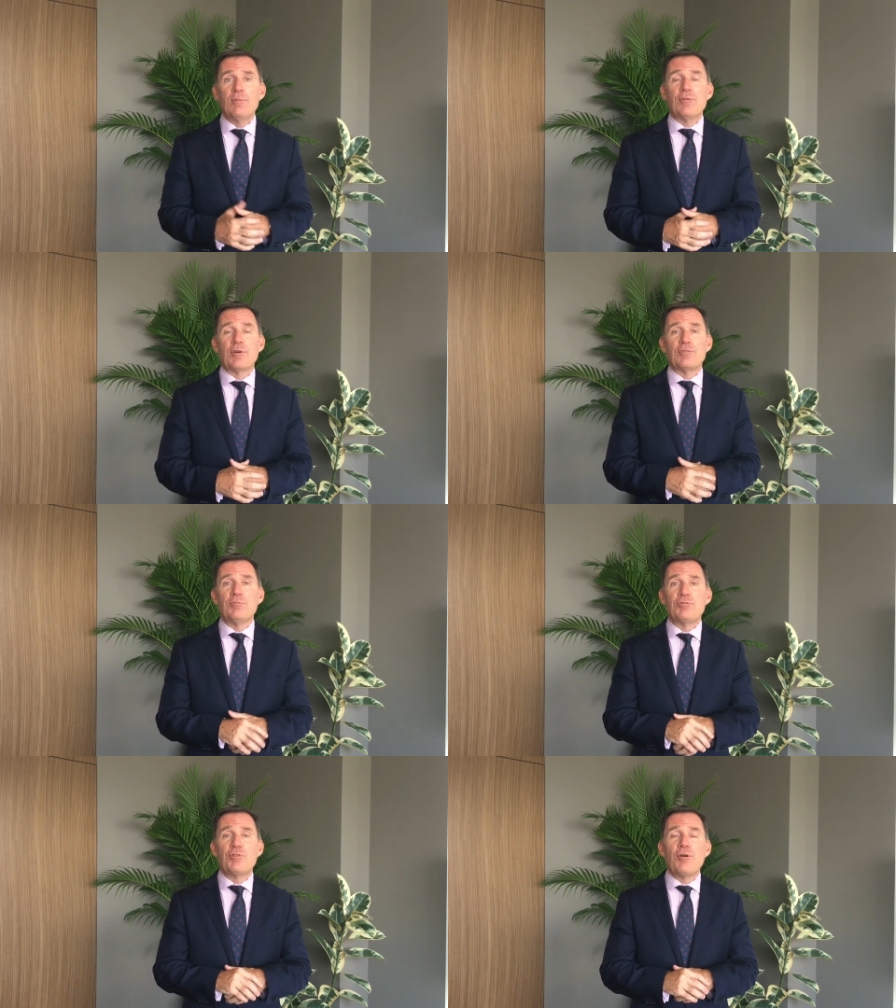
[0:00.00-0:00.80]
We've got some
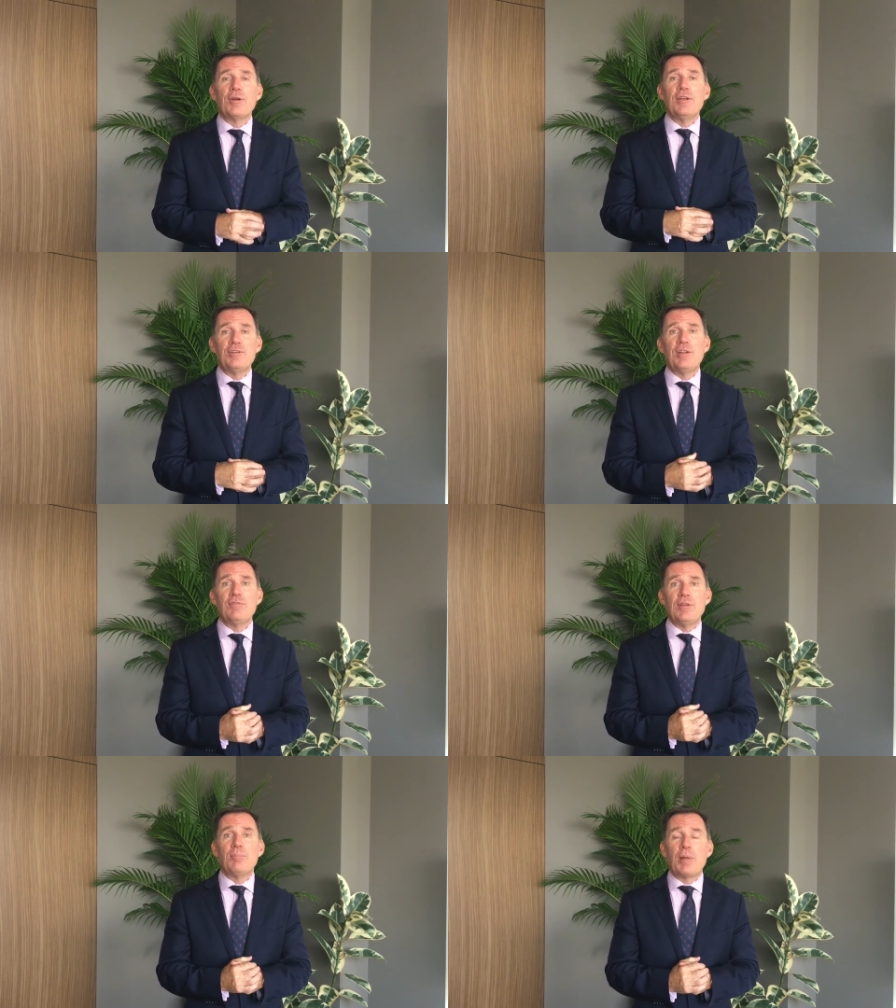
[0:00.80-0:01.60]
strong
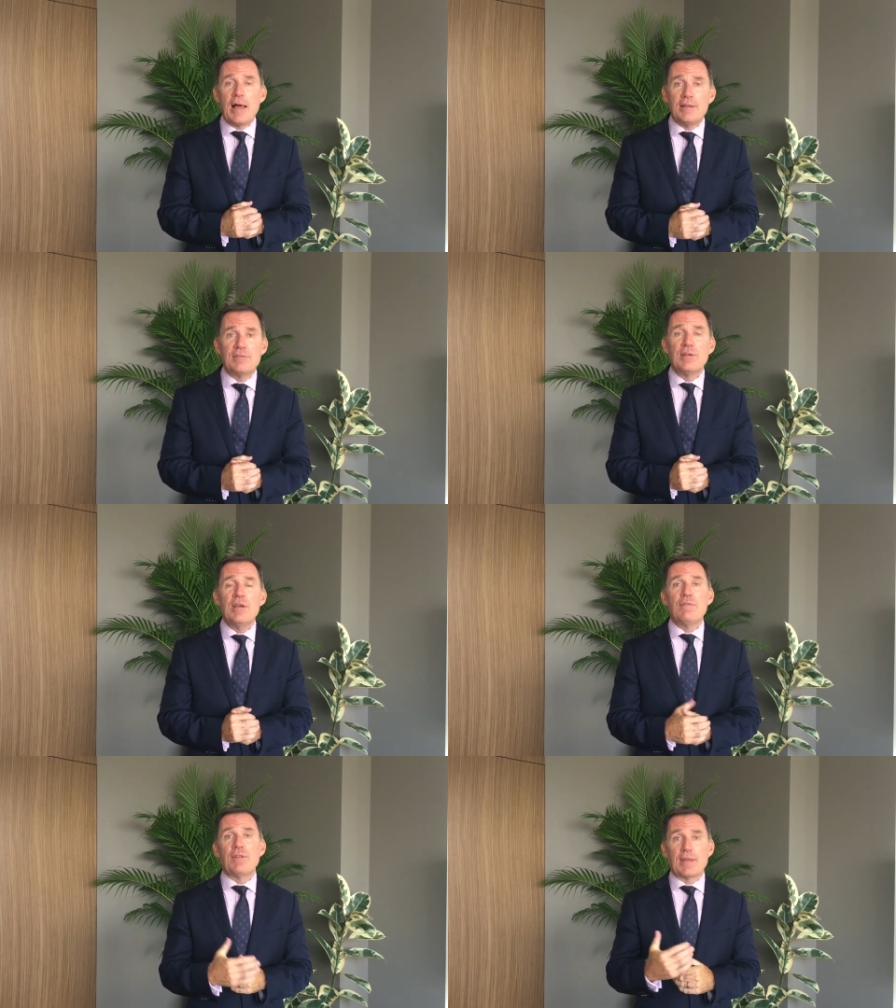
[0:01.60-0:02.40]
initiatives in place
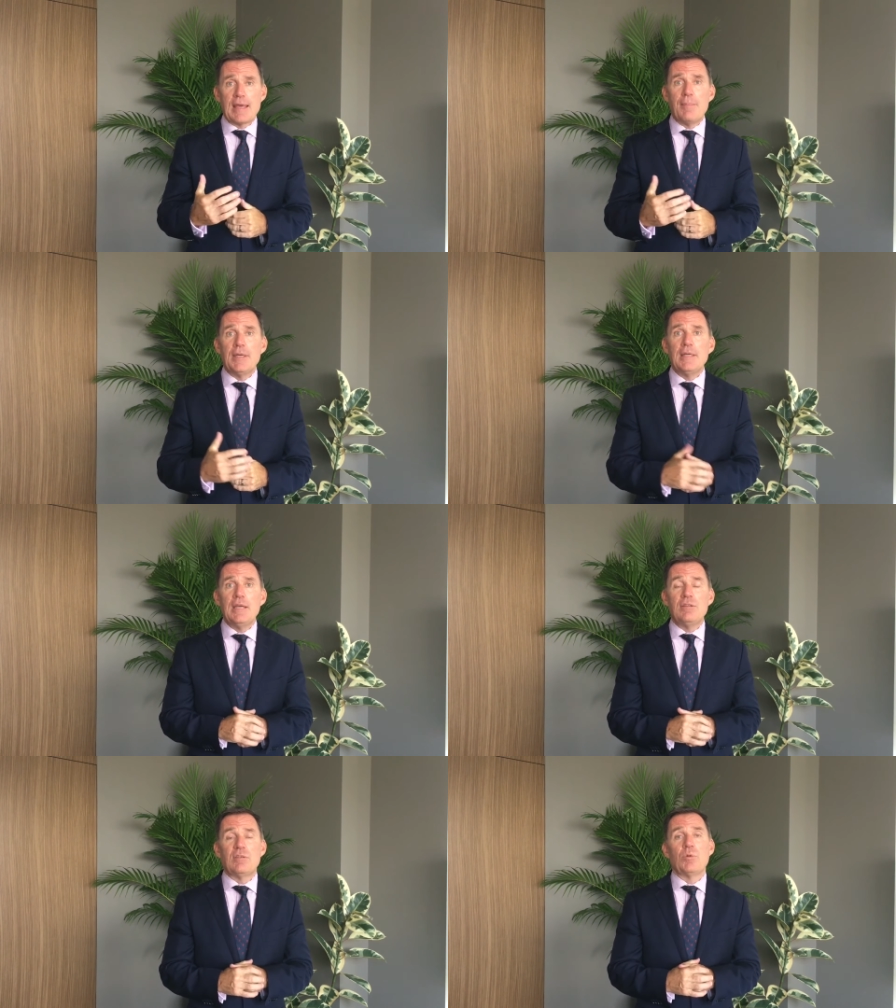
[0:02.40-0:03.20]
for the coming
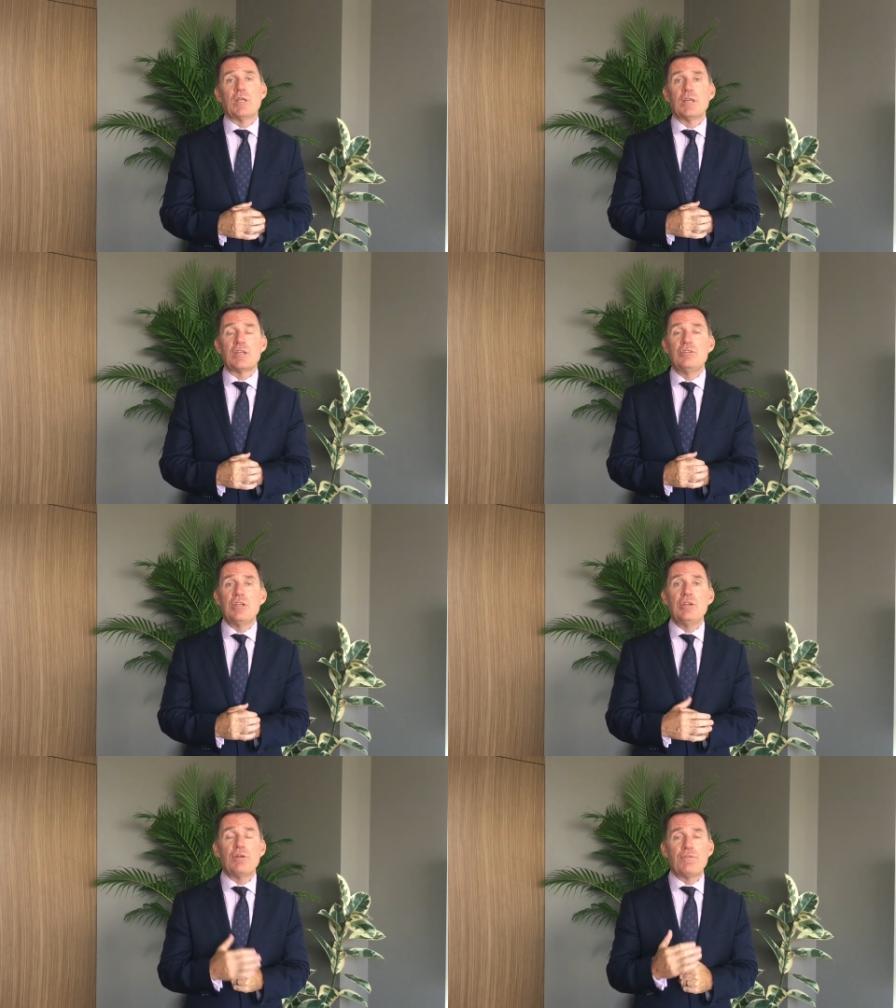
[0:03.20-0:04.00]
years, and we're going to
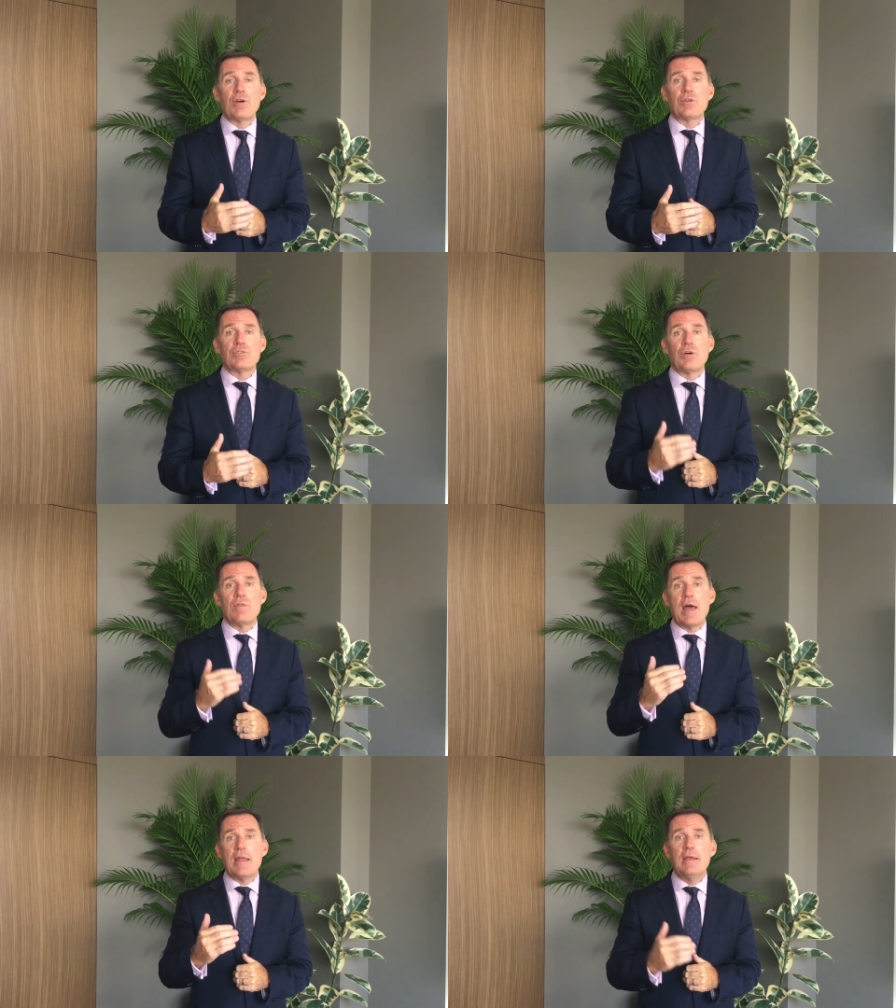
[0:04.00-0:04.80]
continue to focus on
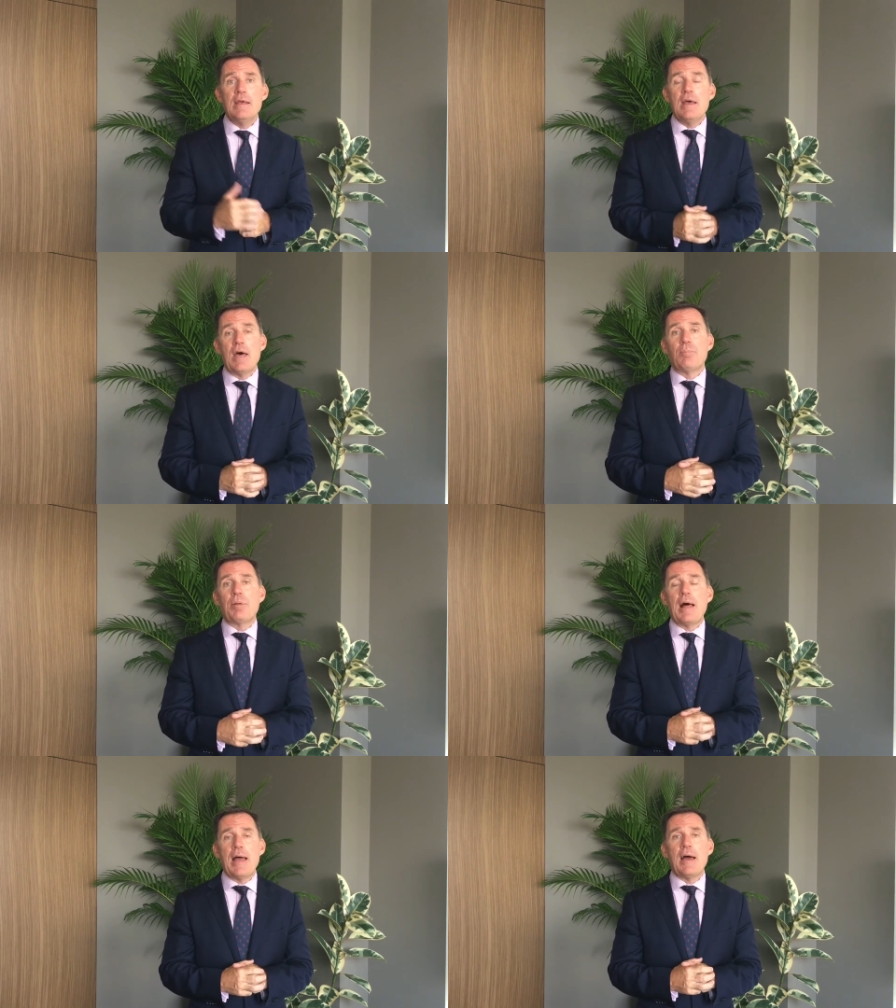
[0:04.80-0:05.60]
that and
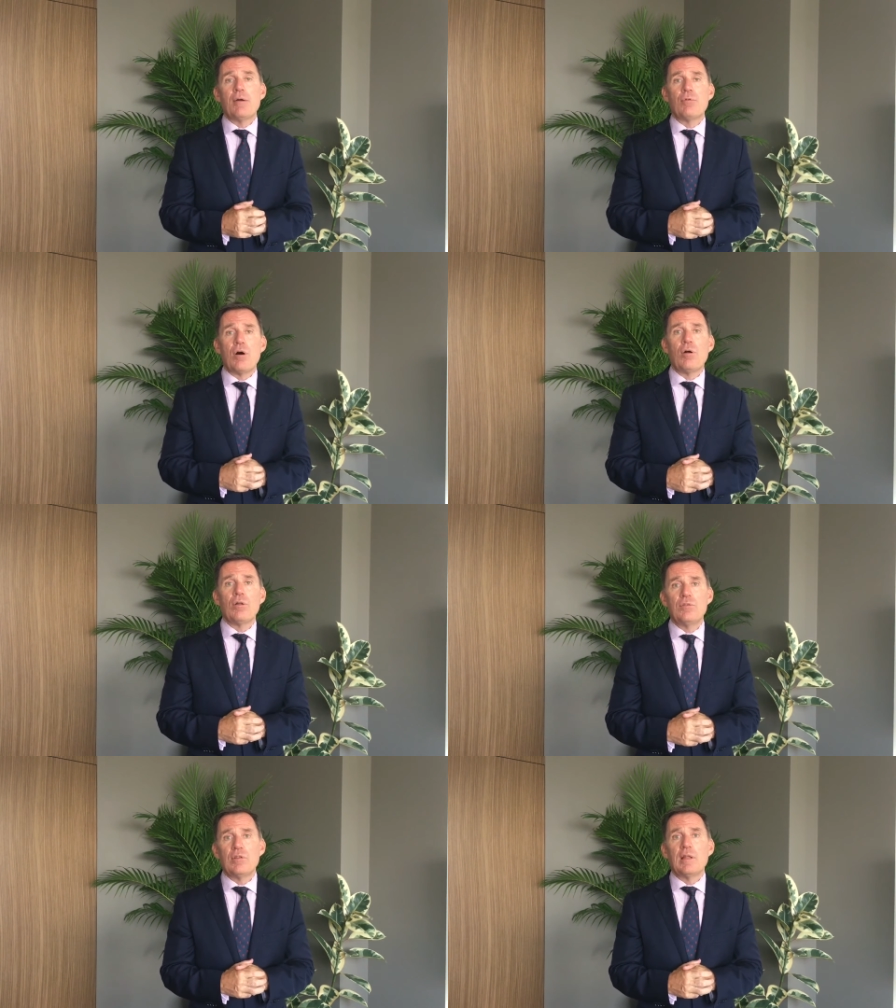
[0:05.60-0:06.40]
play our
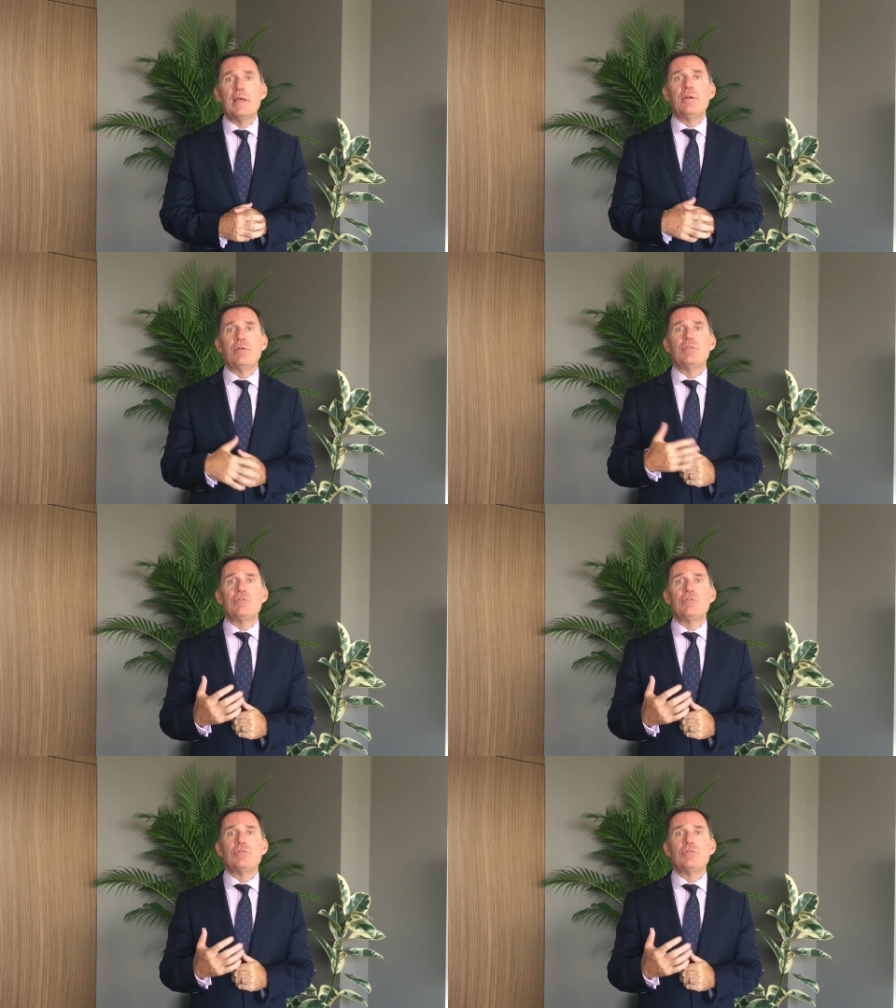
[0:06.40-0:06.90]
role as a leader in